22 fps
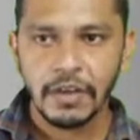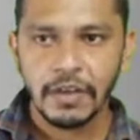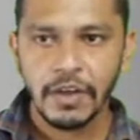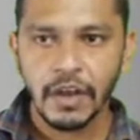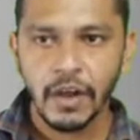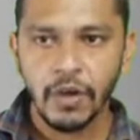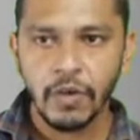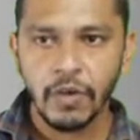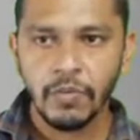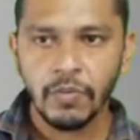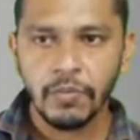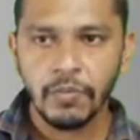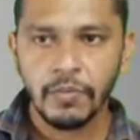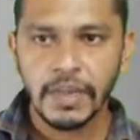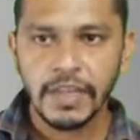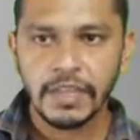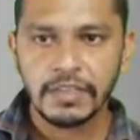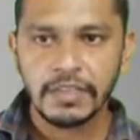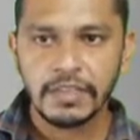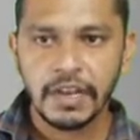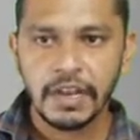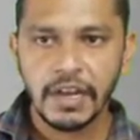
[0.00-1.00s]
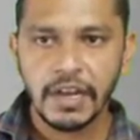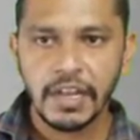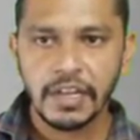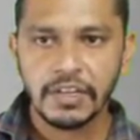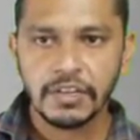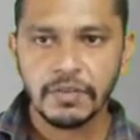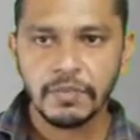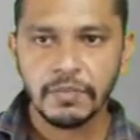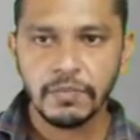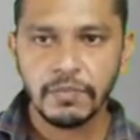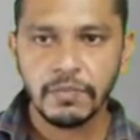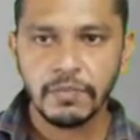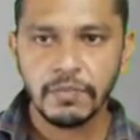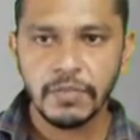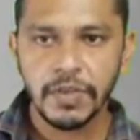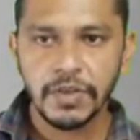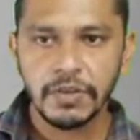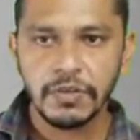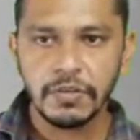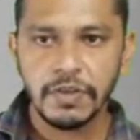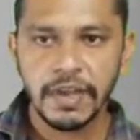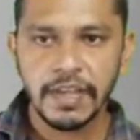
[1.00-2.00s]
Now measure a dash
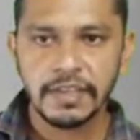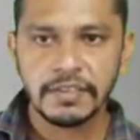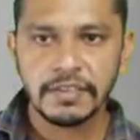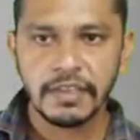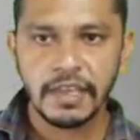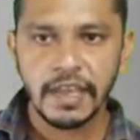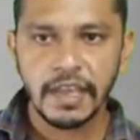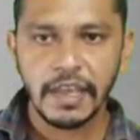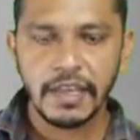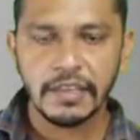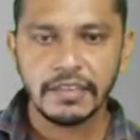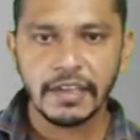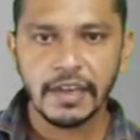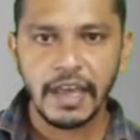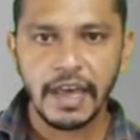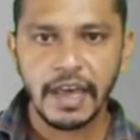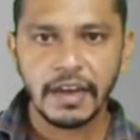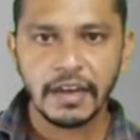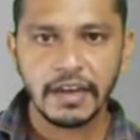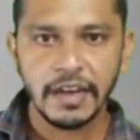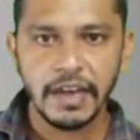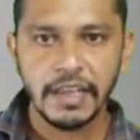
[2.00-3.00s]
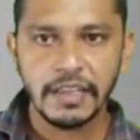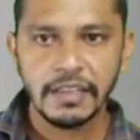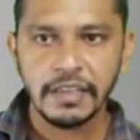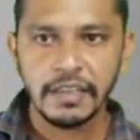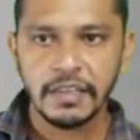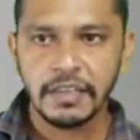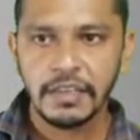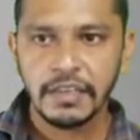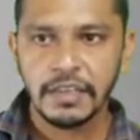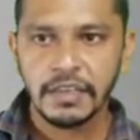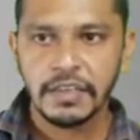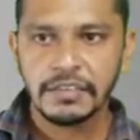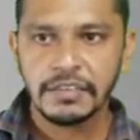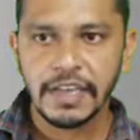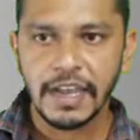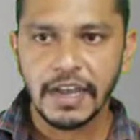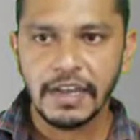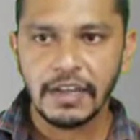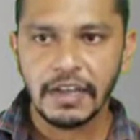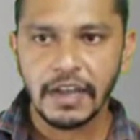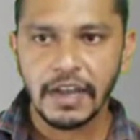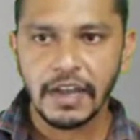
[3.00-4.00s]
b2 dash as an arc length,
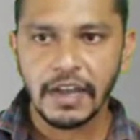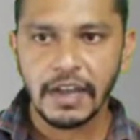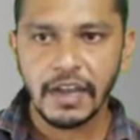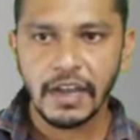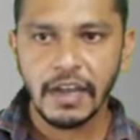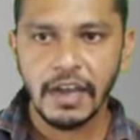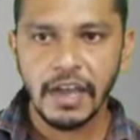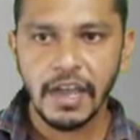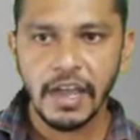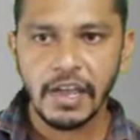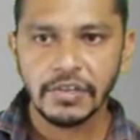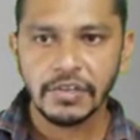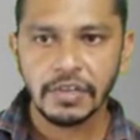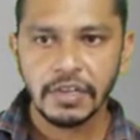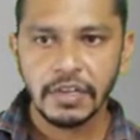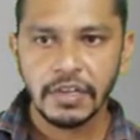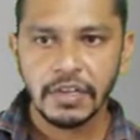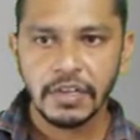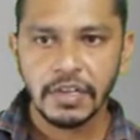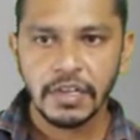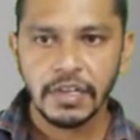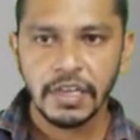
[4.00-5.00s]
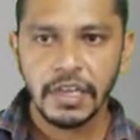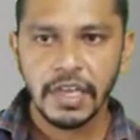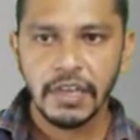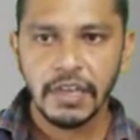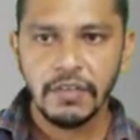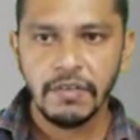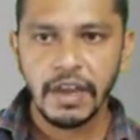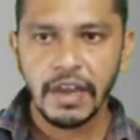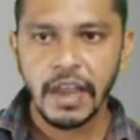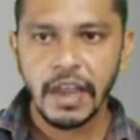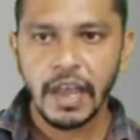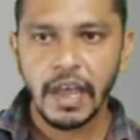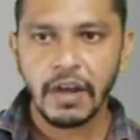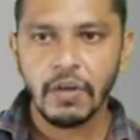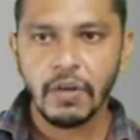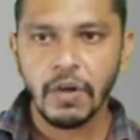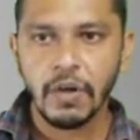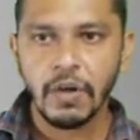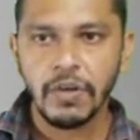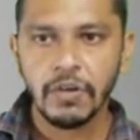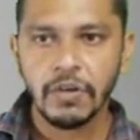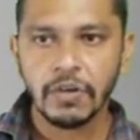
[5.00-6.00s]
center at a dash, give an arc
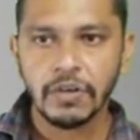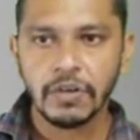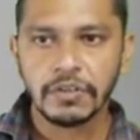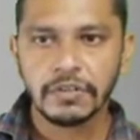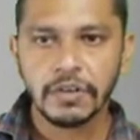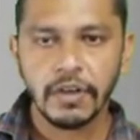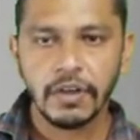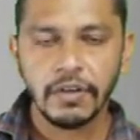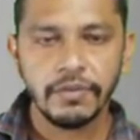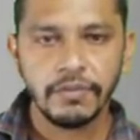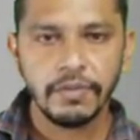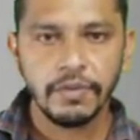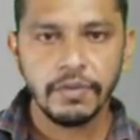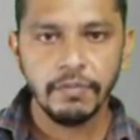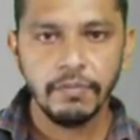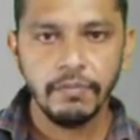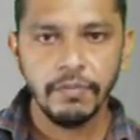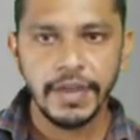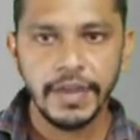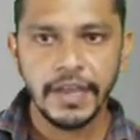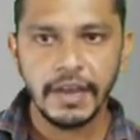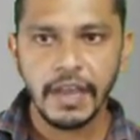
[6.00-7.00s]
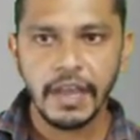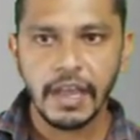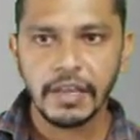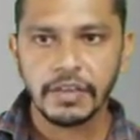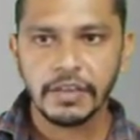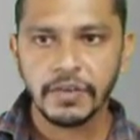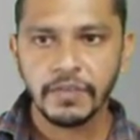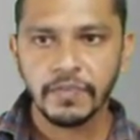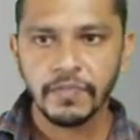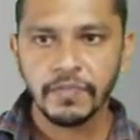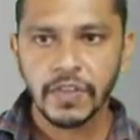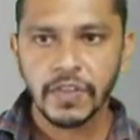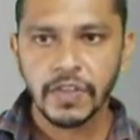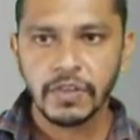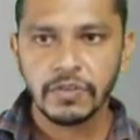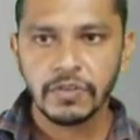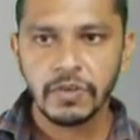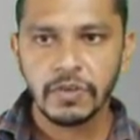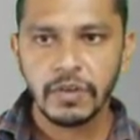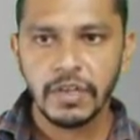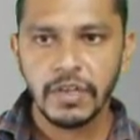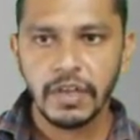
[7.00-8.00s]
on locus of b dash.
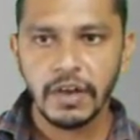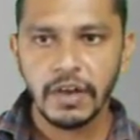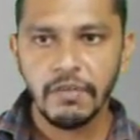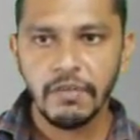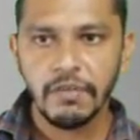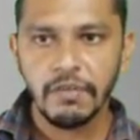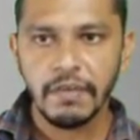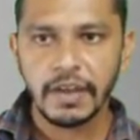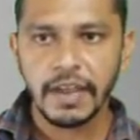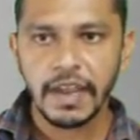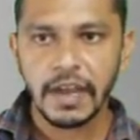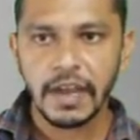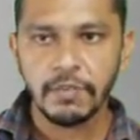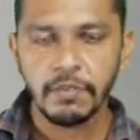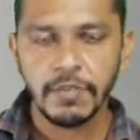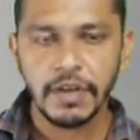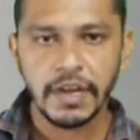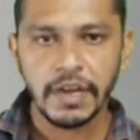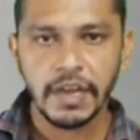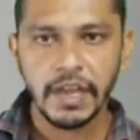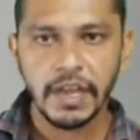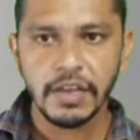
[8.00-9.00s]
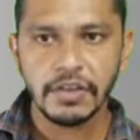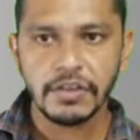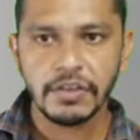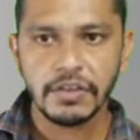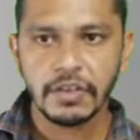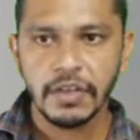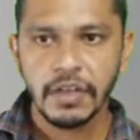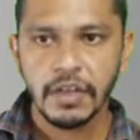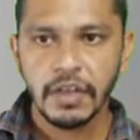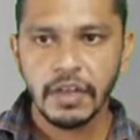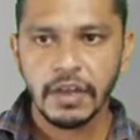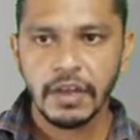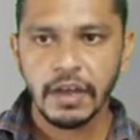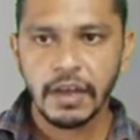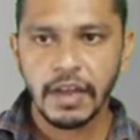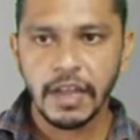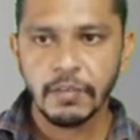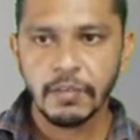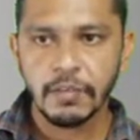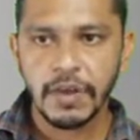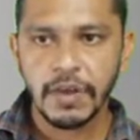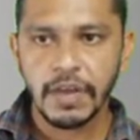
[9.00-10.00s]
So here we will get b dash,
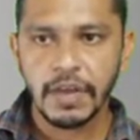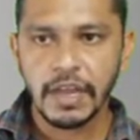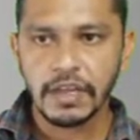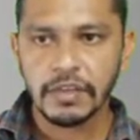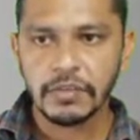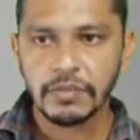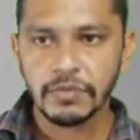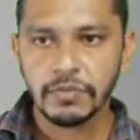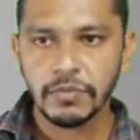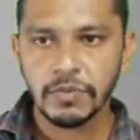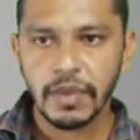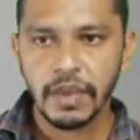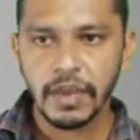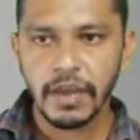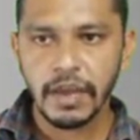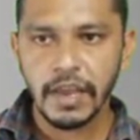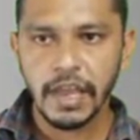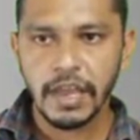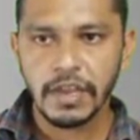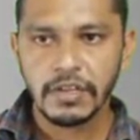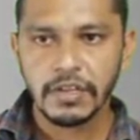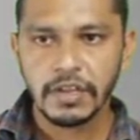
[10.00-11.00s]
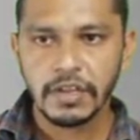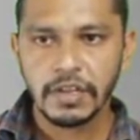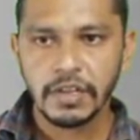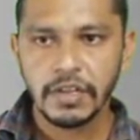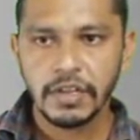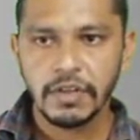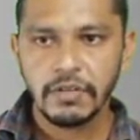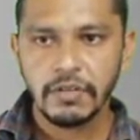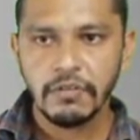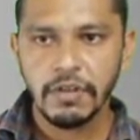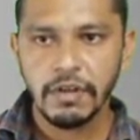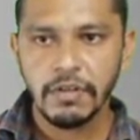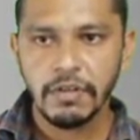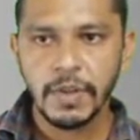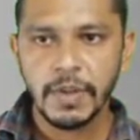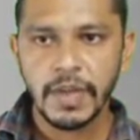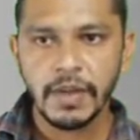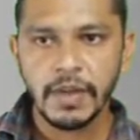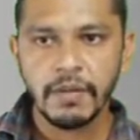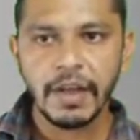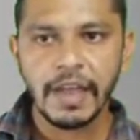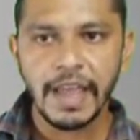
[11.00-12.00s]
connect b dash to a dash, will
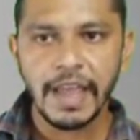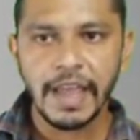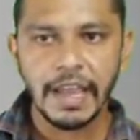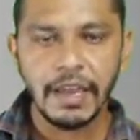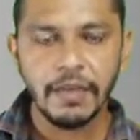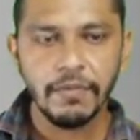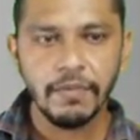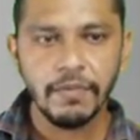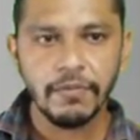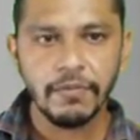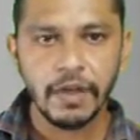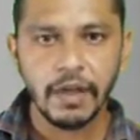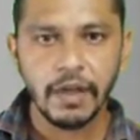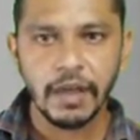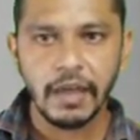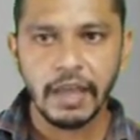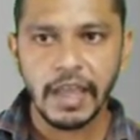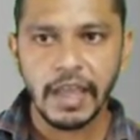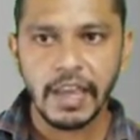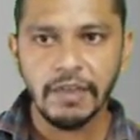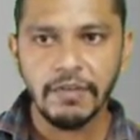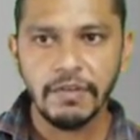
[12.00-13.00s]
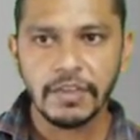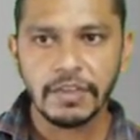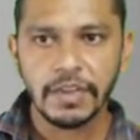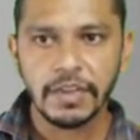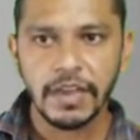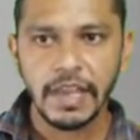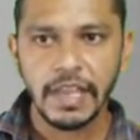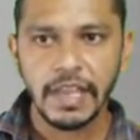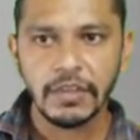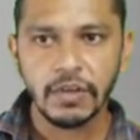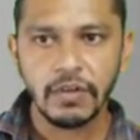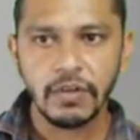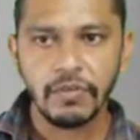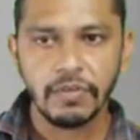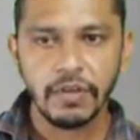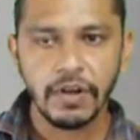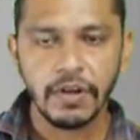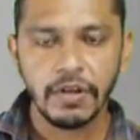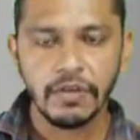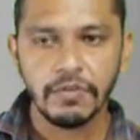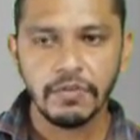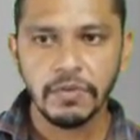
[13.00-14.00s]
be our elevation length or
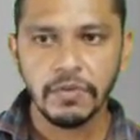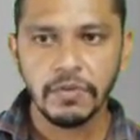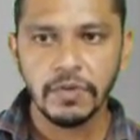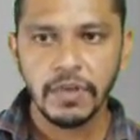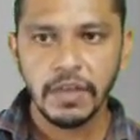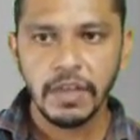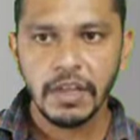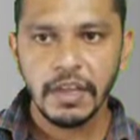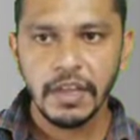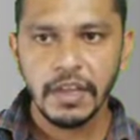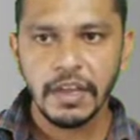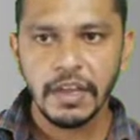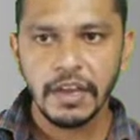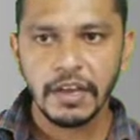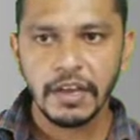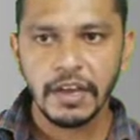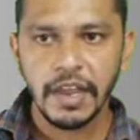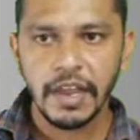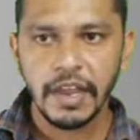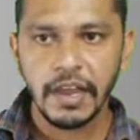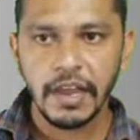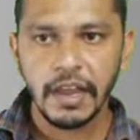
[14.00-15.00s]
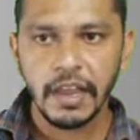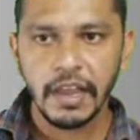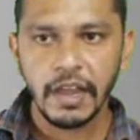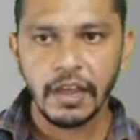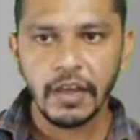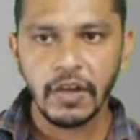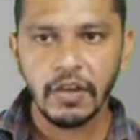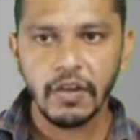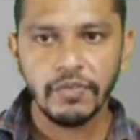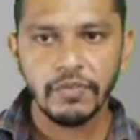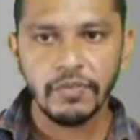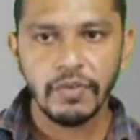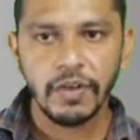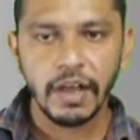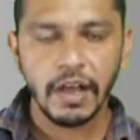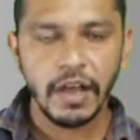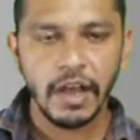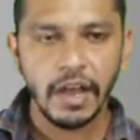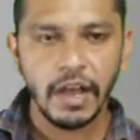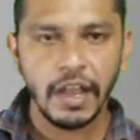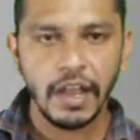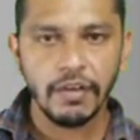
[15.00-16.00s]
front view, inclined at an angle of
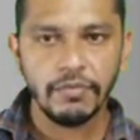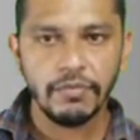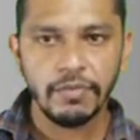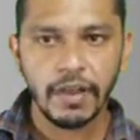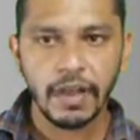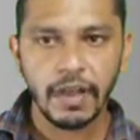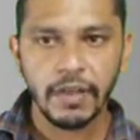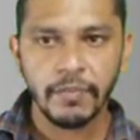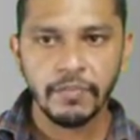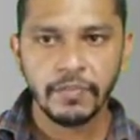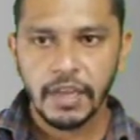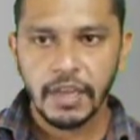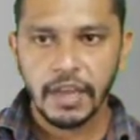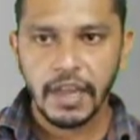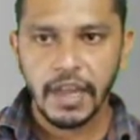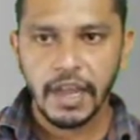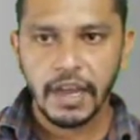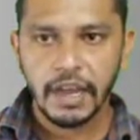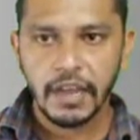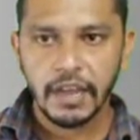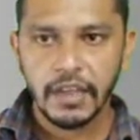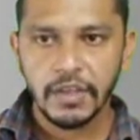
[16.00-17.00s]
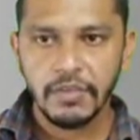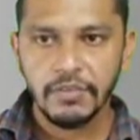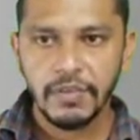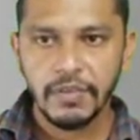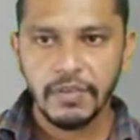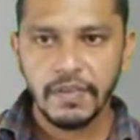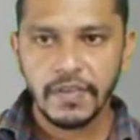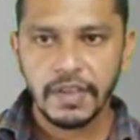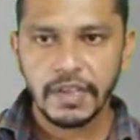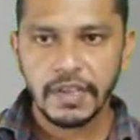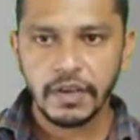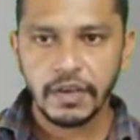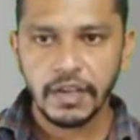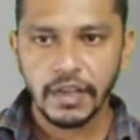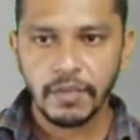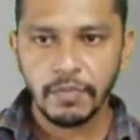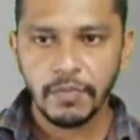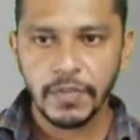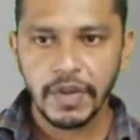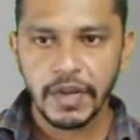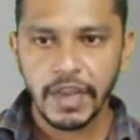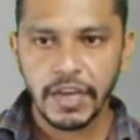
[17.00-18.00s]
alpha. And if we
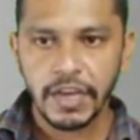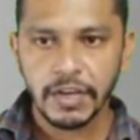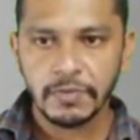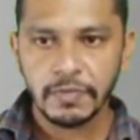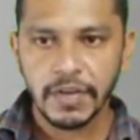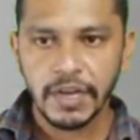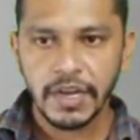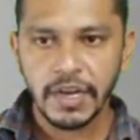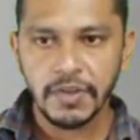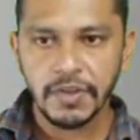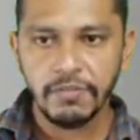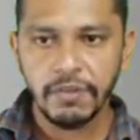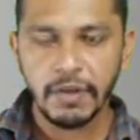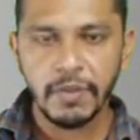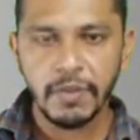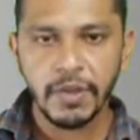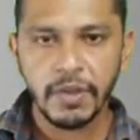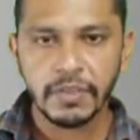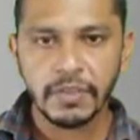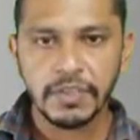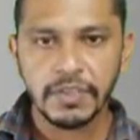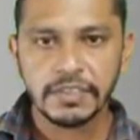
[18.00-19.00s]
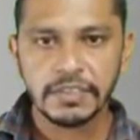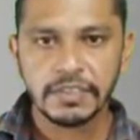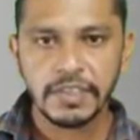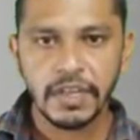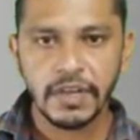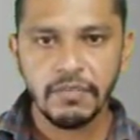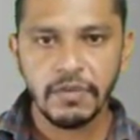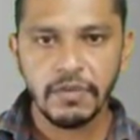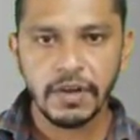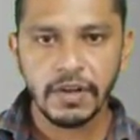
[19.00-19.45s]
connect b dash p, it will be on the same